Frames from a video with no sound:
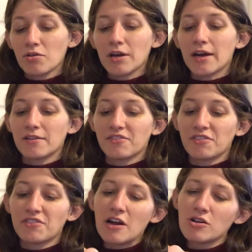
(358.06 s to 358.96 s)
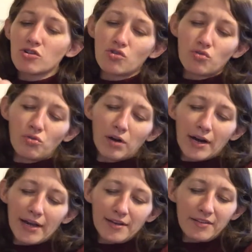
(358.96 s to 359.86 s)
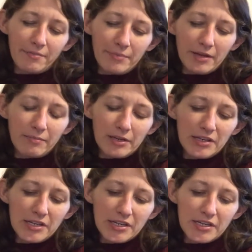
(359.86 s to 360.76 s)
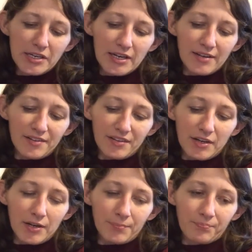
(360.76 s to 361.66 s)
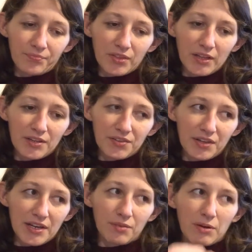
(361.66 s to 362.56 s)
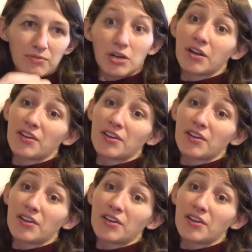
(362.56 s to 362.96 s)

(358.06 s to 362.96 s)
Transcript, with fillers: Okay, so it's not quite as pigmented as, um, say, the Revlon